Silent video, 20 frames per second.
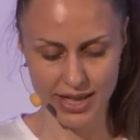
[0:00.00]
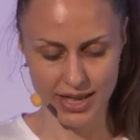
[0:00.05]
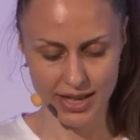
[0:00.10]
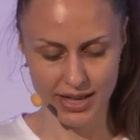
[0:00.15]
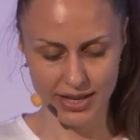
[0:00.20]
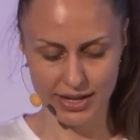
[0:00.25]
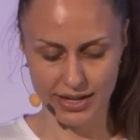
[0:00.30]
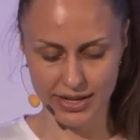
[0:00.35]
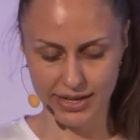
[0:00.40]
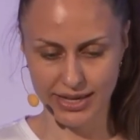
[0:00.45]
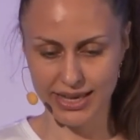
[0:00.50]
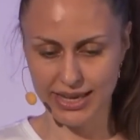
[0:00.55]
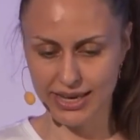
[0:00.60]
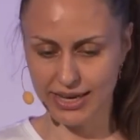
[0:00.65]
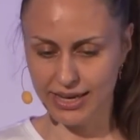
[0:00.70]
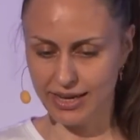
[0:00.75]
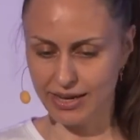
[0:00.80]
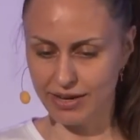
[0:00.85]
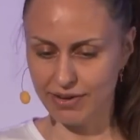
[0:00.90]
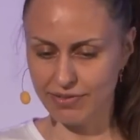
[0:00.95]

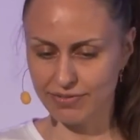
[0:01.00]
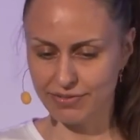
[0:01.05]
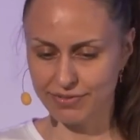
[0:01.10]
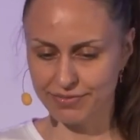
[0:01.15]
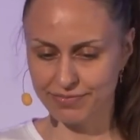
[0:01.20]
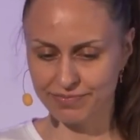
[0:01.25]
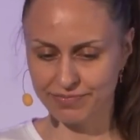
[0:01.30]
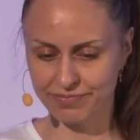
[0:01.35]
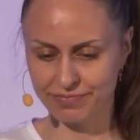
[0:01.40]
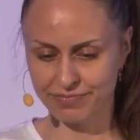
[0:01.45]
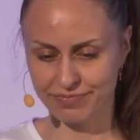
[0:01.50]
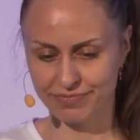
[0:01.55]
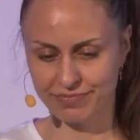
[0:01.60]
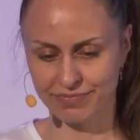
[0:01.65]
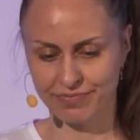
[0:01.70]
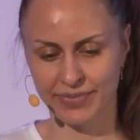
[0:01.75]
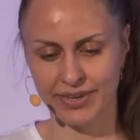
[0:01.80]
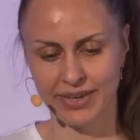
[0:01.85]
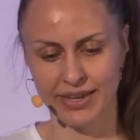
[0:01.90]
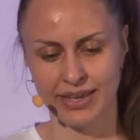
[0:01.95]
Knative.
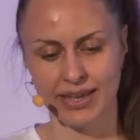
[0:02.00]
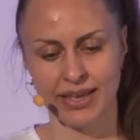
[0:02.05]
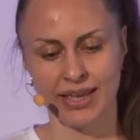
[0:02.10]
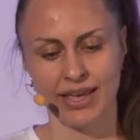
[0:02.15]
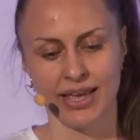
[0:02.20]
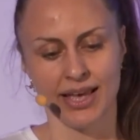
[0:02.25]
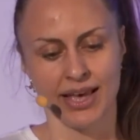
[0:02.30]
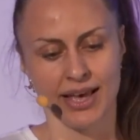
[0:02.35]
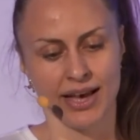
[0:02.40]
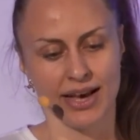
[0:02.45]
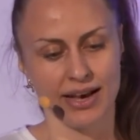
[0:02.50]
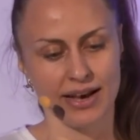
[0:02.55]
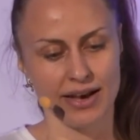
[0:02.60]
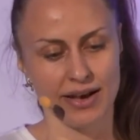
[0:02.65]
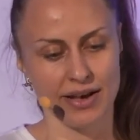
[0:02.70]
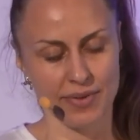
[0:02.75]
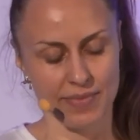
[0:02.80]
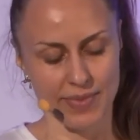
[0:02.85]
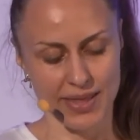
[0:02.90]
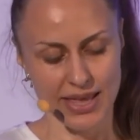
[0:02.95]

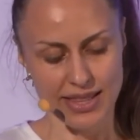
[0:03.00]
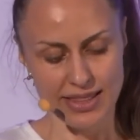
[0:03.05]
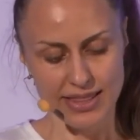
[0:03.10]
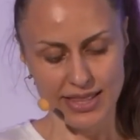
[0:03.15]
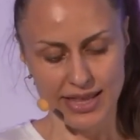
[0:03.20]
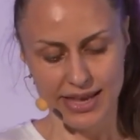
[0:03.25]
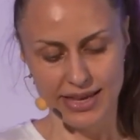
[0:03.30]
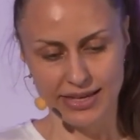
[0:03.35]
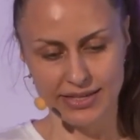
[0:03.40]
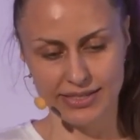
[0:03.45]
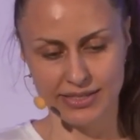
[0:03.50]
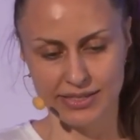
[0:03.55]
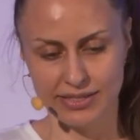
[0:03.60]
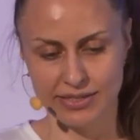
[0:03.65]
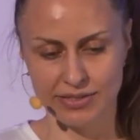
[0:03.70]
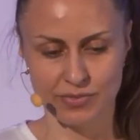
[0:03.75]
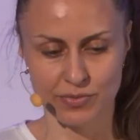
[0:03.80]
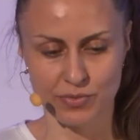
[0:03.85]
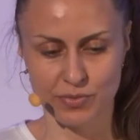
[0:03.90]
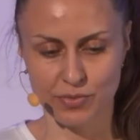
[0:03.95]
And
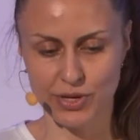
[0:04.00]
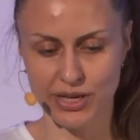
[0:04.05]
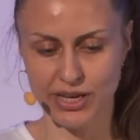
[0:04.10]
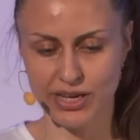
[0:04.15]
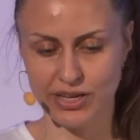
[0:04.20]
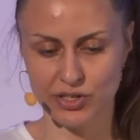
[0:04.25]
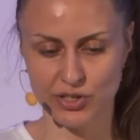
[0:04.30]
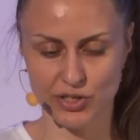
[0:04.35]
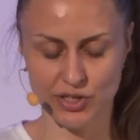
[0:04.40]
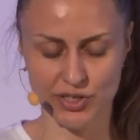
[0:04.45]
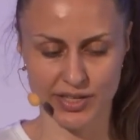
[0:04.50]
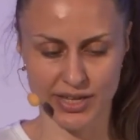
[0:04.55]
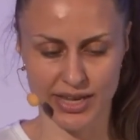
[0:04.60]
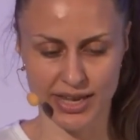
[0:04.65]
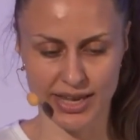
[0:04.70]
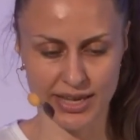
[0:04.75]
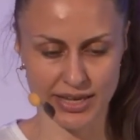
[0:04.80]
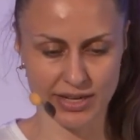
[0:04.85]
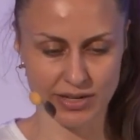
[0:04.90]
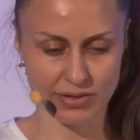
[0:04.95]
next, we can just
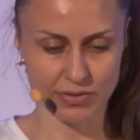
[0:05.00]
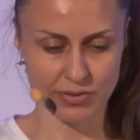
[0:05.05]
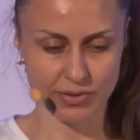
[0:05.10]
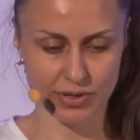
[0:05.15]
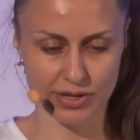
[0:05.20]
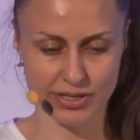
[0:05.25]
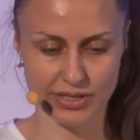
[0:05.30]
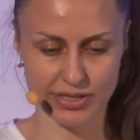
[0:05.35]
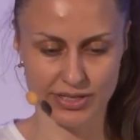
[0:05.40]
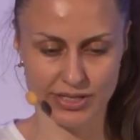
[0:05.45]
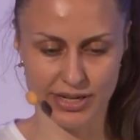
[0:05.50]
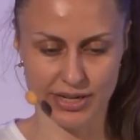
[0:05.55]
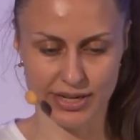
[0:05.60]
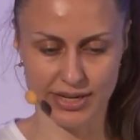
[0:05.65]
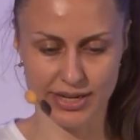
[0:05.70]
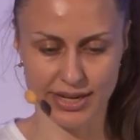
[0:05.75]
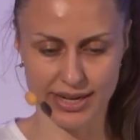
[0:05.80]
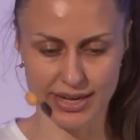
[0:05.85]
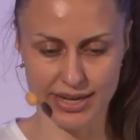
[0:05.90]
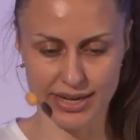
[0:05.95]
say
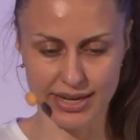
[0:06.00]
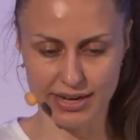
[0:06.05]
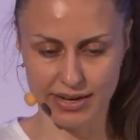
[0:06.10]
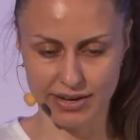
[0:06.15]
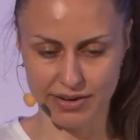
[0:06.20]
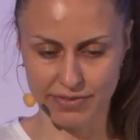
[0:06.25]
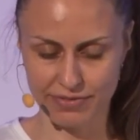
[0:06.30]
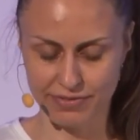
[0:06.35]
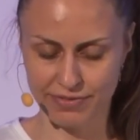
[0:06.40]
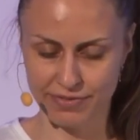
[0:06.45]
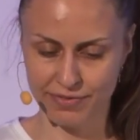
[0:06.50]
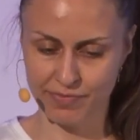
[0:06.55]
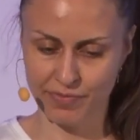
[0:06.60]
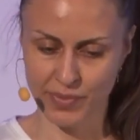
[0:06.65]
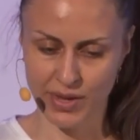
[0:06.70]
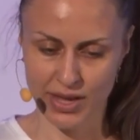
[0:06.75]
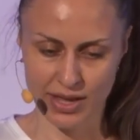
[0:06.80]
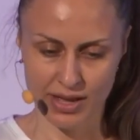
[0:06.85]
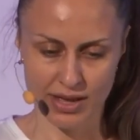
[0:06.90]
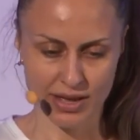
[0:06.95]
quarkus.knative.
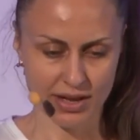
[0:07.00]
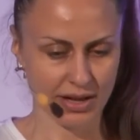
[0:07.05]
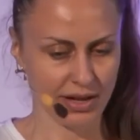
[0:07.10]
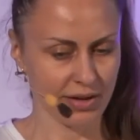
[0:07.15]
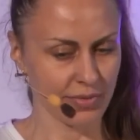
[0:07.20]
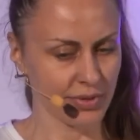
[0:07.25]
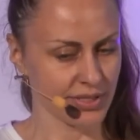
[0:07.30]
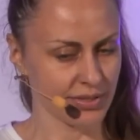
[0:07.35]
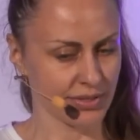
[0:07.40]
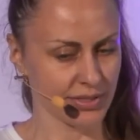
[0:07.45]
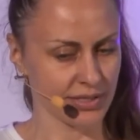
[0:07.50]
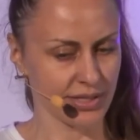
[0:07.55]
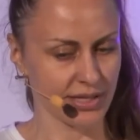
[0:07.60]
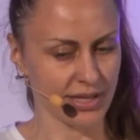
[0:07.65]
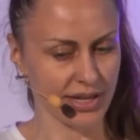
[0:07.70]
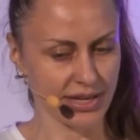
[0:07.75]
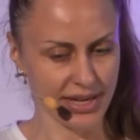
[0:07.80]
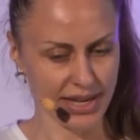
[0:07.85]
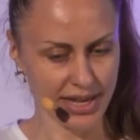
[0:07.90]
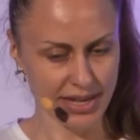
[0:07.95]
What is
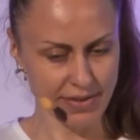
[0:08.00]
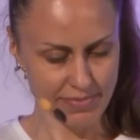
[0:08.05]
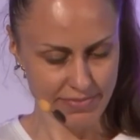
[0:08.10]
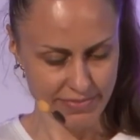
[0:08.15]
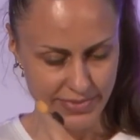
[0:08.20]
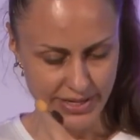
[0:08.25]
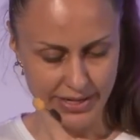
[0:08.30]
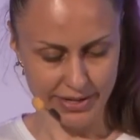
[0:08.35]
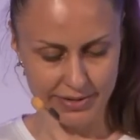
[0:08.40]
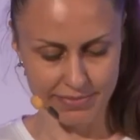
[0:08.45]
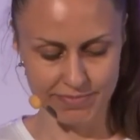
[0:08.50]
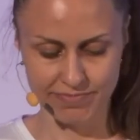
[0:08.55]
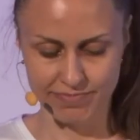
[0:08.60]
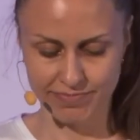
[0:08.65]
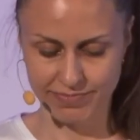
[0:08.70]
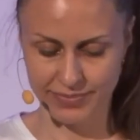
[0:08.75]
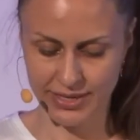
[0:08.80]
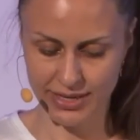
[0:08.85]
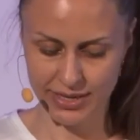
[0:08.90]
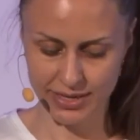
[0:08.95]
that name? Yeah.
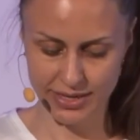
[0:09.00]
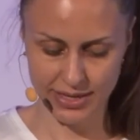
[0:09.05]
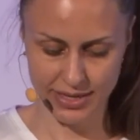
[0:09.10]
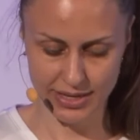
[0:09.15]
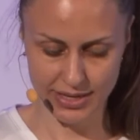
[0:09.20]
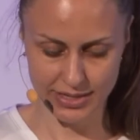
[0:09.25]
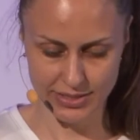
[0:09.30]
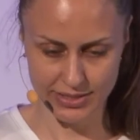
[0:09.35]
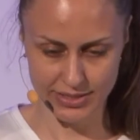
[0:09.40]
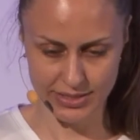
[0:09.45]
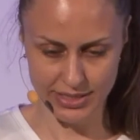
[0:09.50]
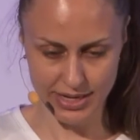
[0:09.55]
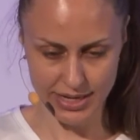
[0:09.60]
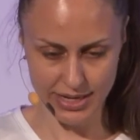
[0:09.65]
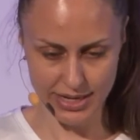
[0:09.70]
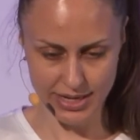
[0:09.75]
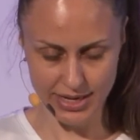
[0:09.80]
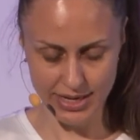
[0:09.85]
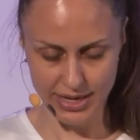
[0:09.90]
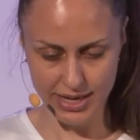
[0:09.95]
And
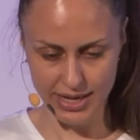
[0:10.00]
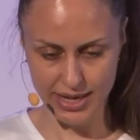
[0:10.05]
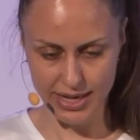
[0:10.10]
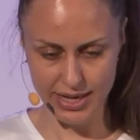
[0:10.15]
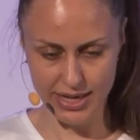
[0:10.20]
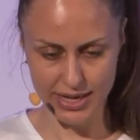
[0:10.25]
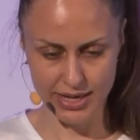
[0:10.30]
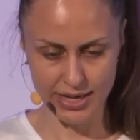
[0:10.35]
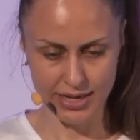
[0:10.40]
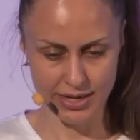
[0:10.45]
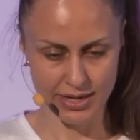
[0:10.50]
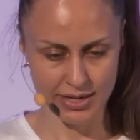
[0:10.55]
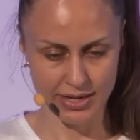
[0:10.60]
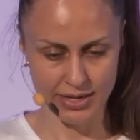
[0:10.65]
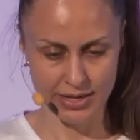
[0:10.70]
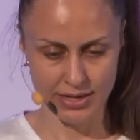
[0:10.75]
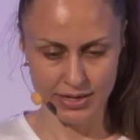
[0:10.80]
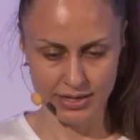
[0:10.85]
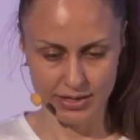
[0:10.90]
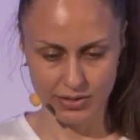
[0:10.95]
say k
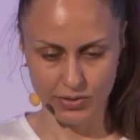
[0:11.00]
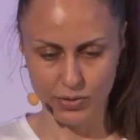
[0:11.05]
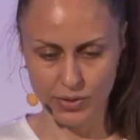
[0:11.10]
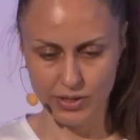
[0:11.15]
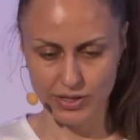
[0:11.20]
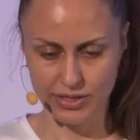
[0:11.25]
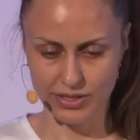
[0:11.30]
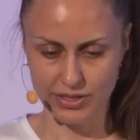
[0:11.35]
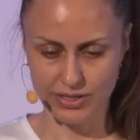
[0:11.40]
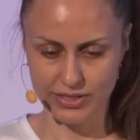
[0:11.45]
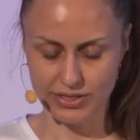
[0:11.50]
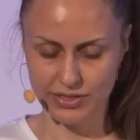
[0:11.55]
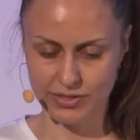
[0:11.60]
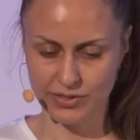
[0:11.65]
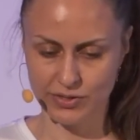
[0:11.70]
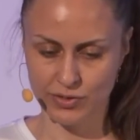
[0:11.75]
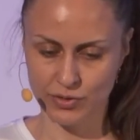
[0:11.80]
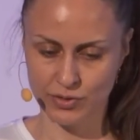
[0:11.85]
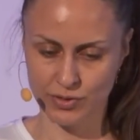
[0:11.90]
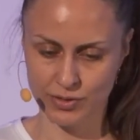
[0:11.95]

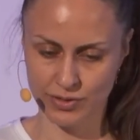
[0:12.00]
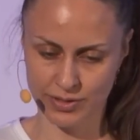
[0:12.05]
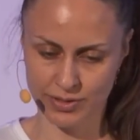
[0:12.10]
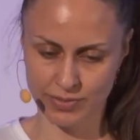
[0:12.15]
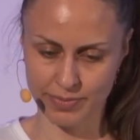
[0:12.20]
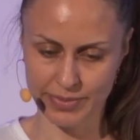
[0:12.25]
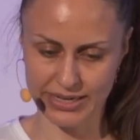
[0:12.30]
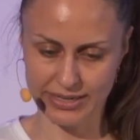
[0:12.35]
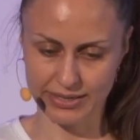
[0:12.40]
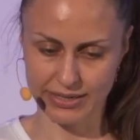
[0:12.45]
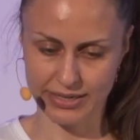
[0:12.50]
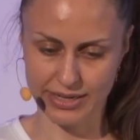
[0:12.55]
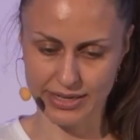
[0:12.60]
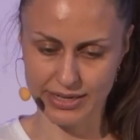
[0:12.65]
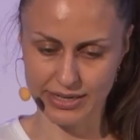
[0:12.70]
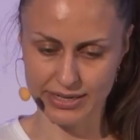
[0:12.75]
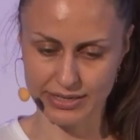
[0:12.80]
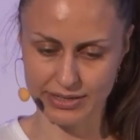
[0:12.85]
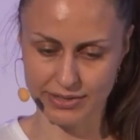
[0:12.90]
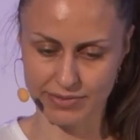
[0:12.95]
quarkus. Bad
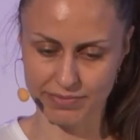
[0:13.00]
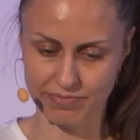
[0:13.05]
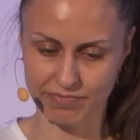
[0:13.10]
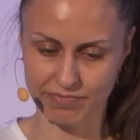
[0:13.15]
clinic.